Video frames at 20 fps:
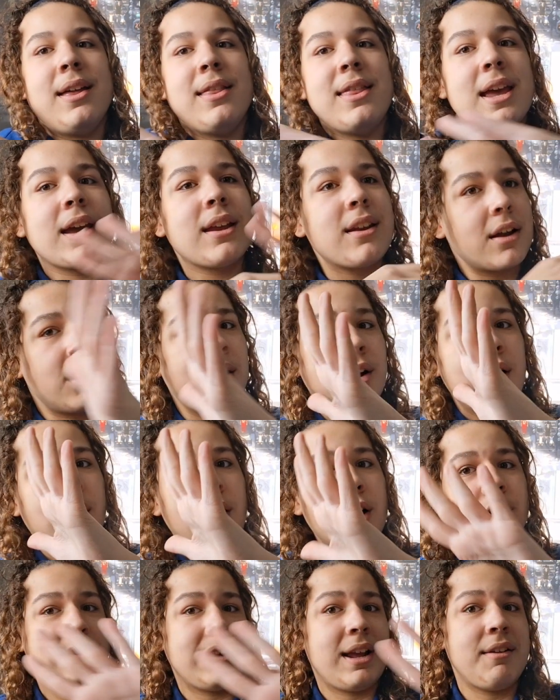They're going to
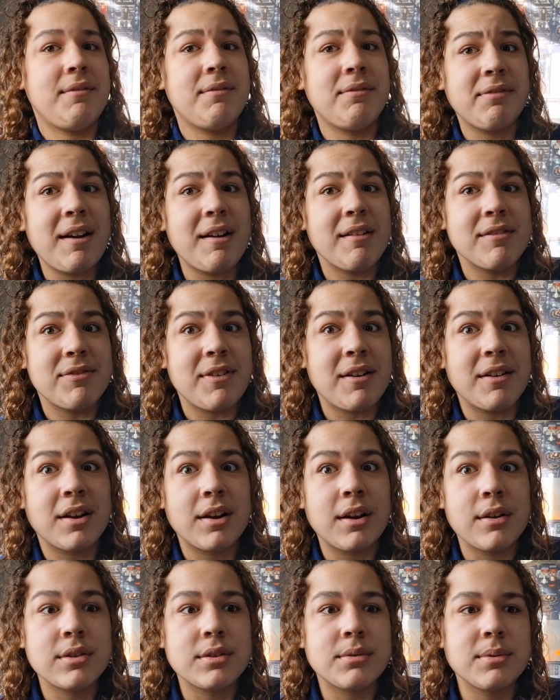collide or get very, very
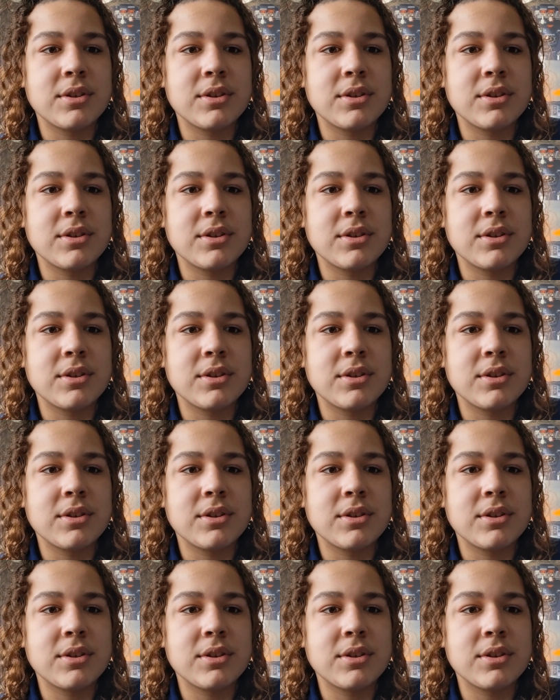close